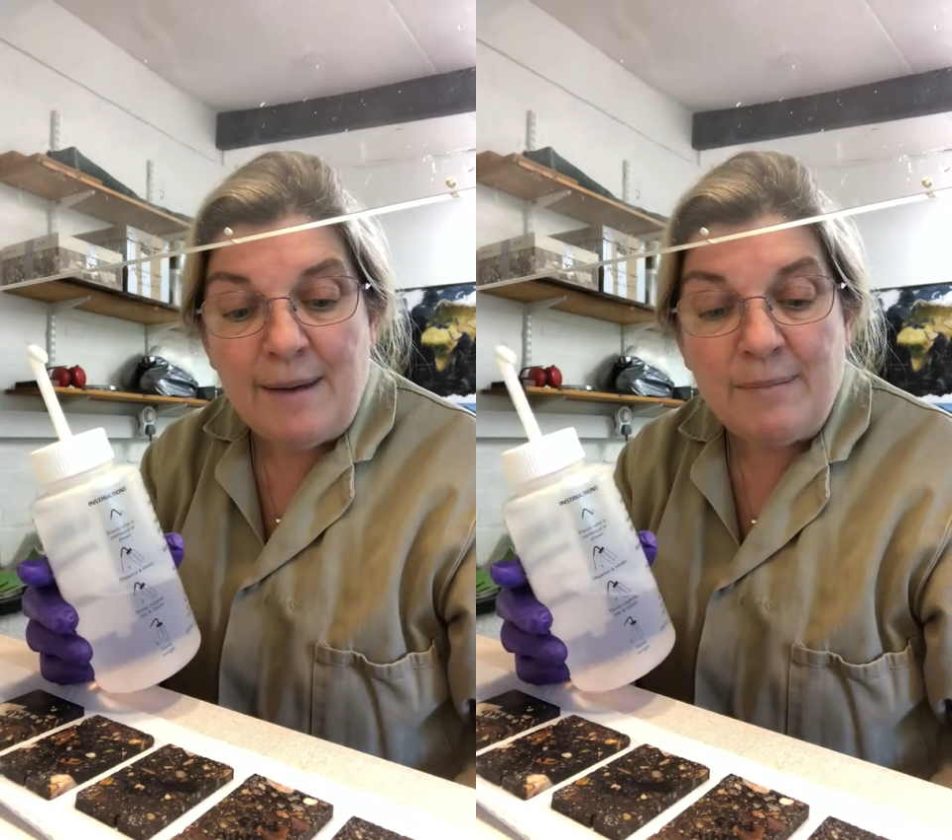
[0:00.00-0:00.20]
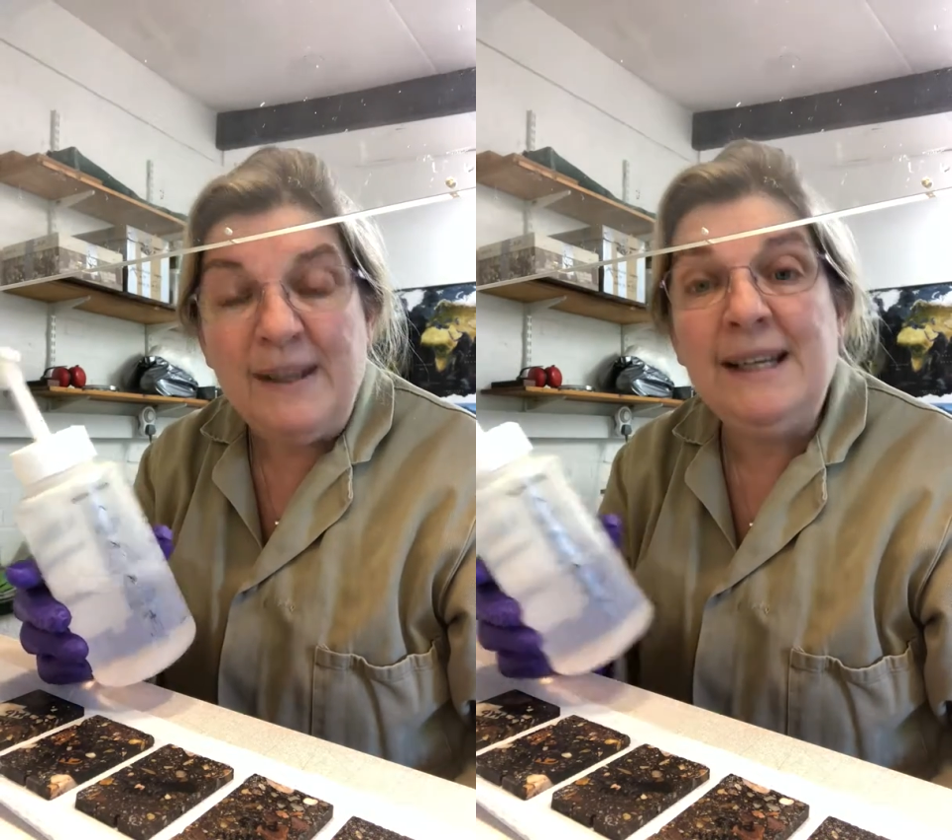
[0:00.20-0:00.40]

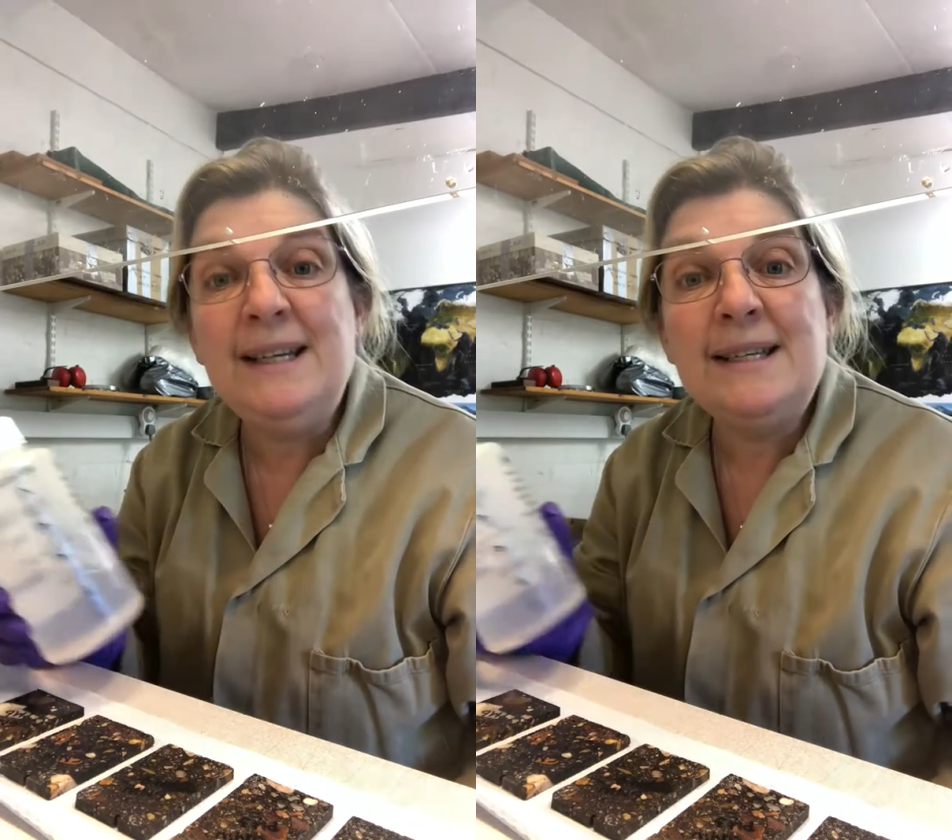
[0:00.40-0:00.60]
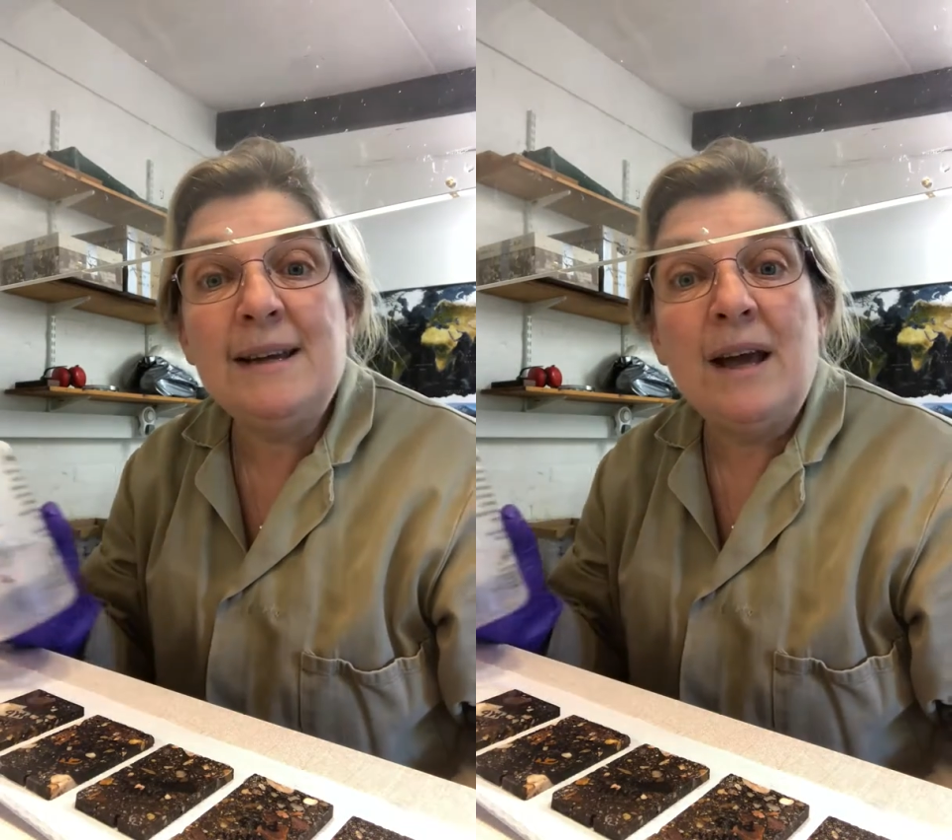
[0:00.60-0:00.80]

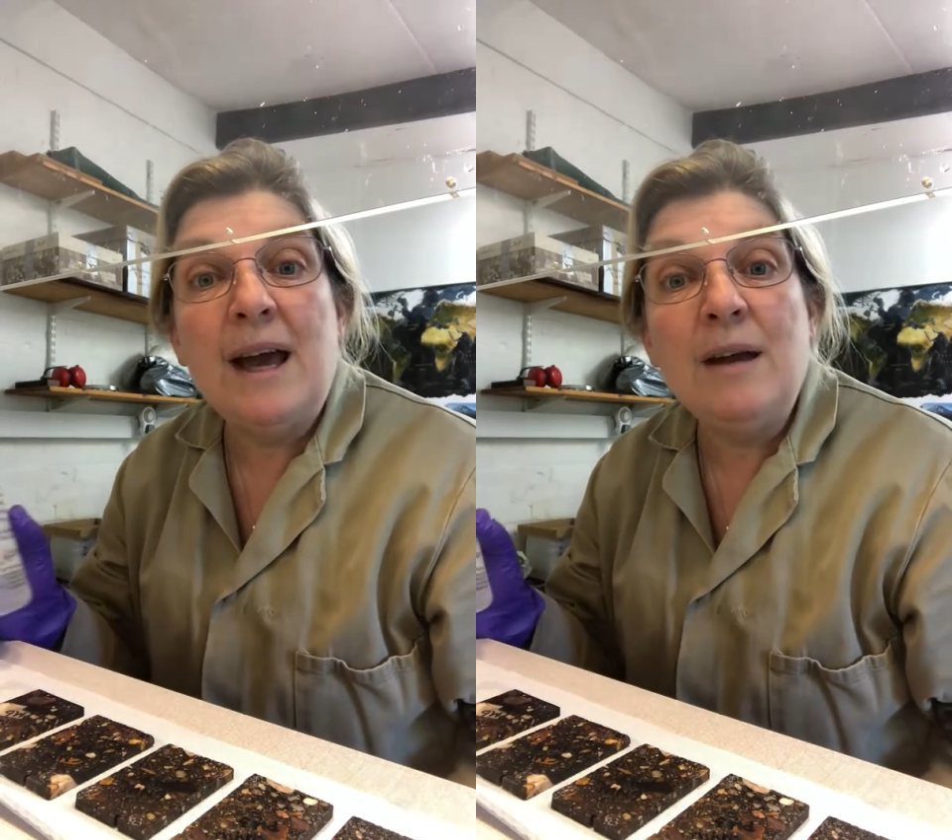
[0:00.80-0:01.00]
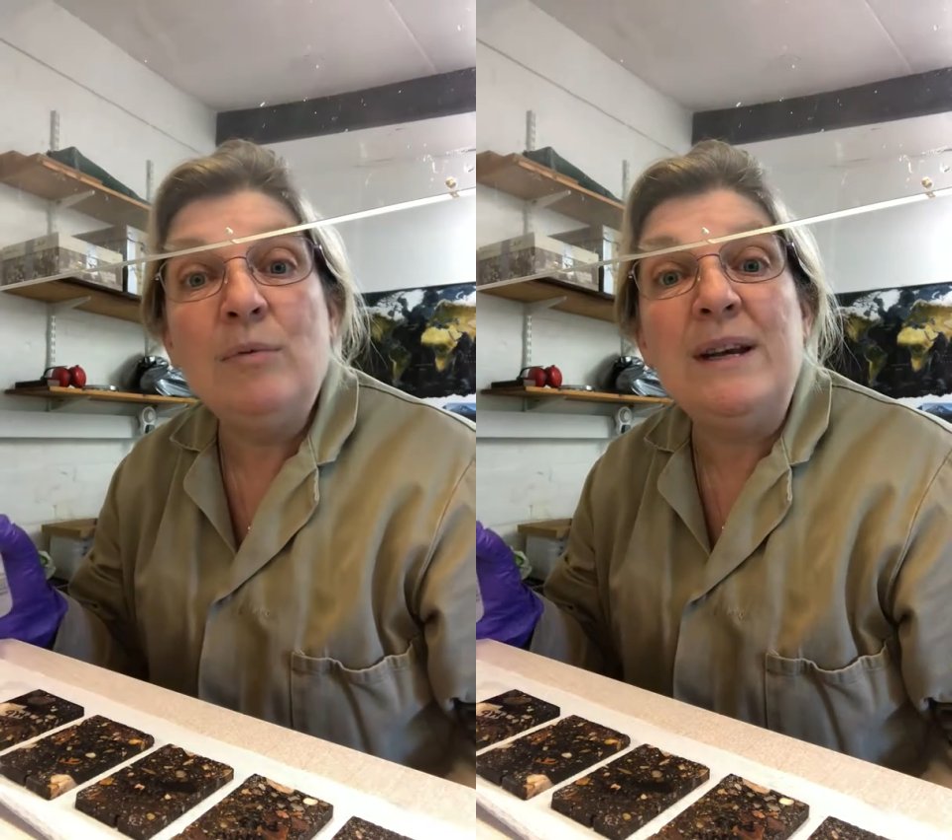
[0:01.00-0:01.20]
These
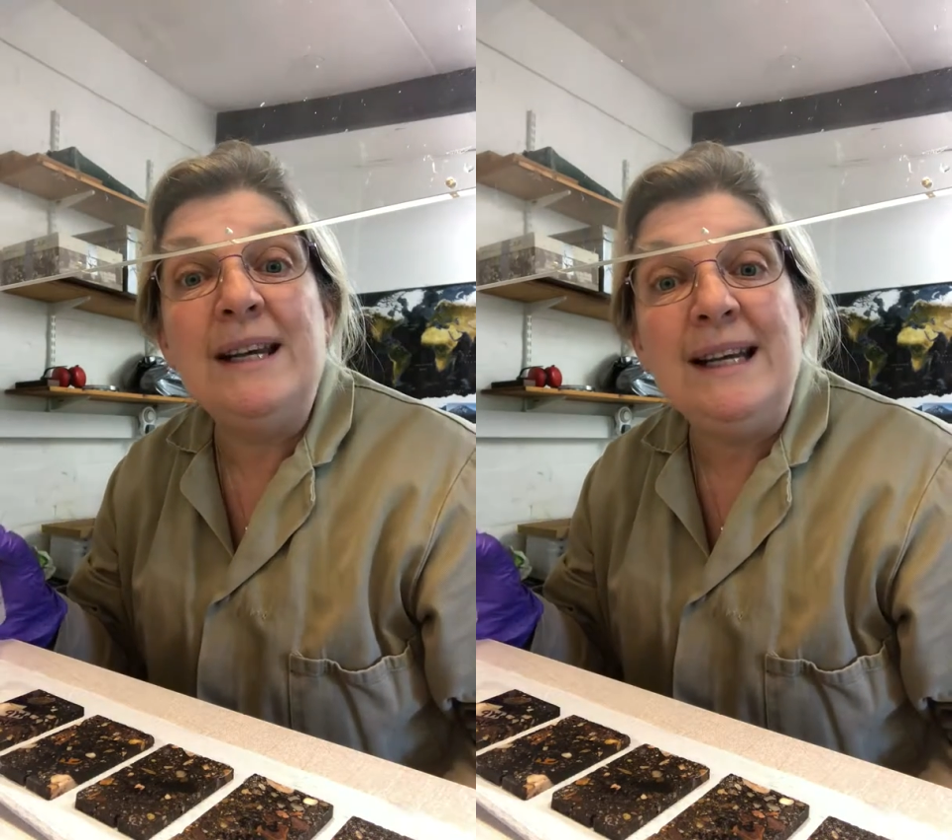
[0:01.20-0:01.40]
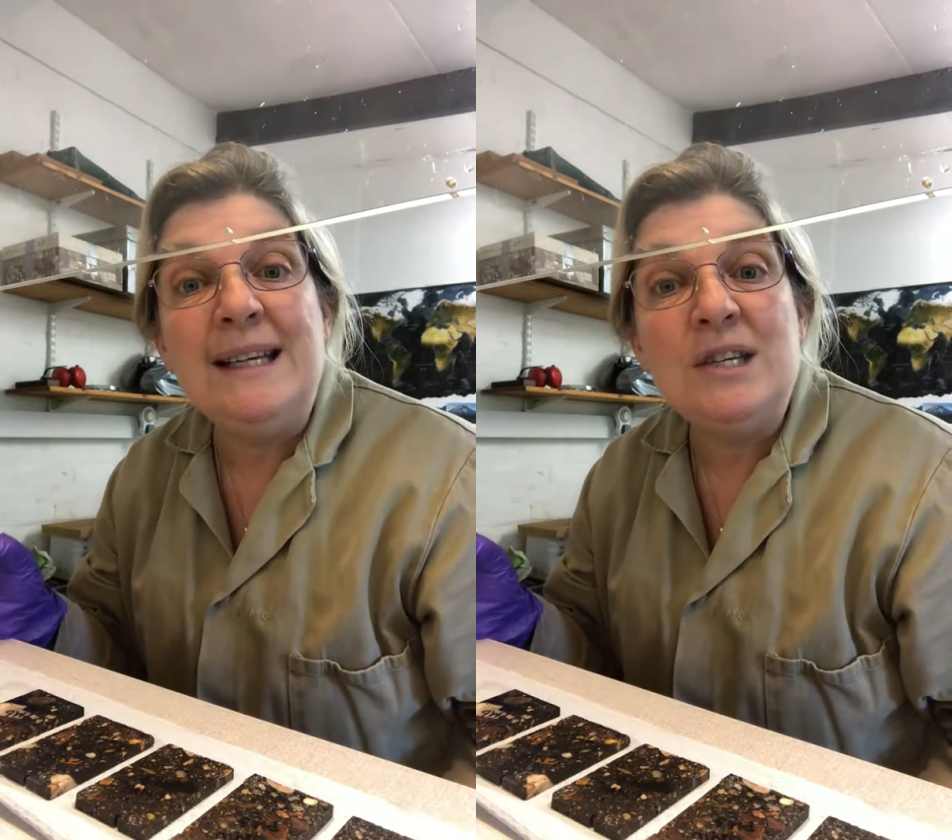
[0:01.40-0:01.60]
I
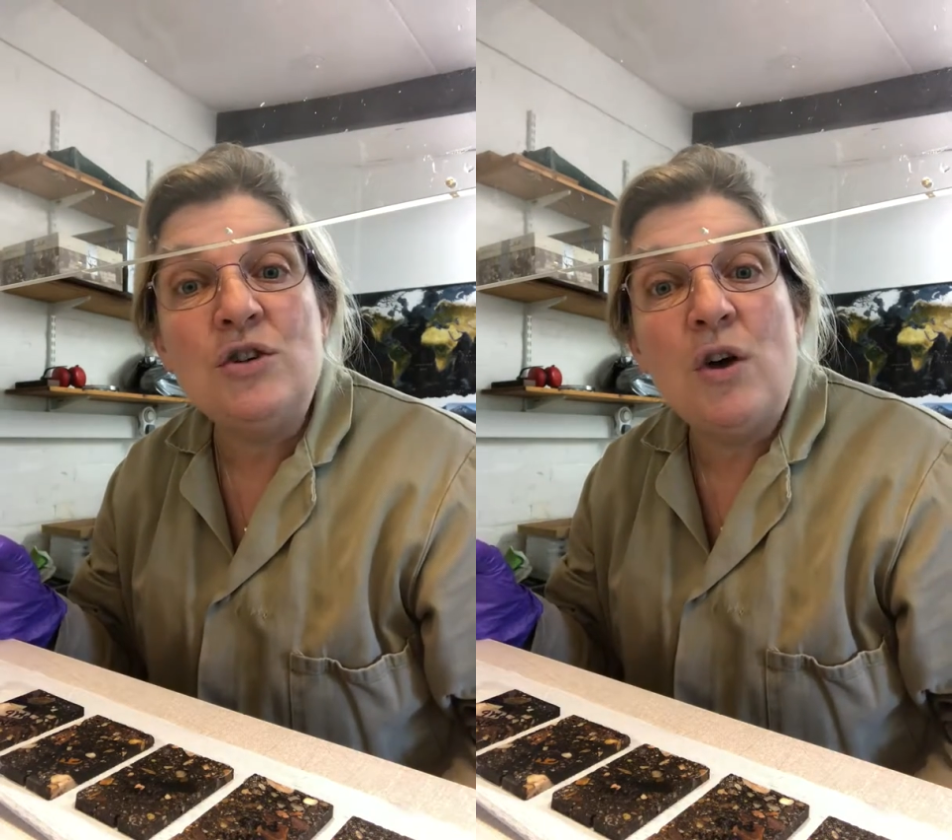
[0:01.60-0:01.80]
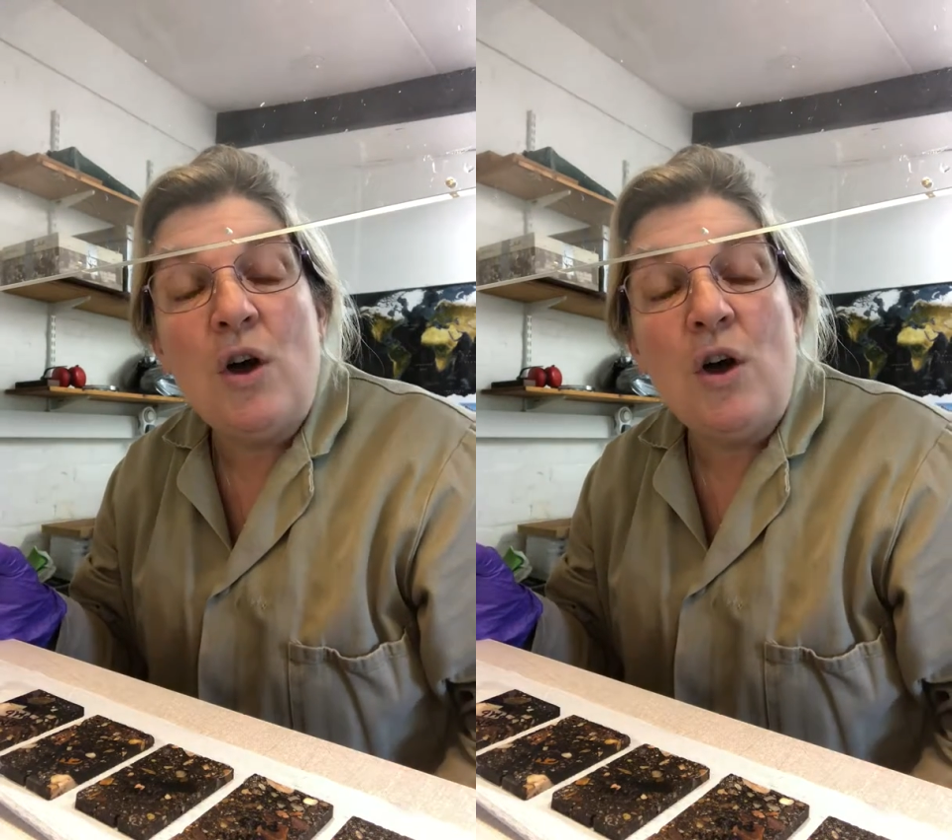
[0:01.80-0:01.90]
released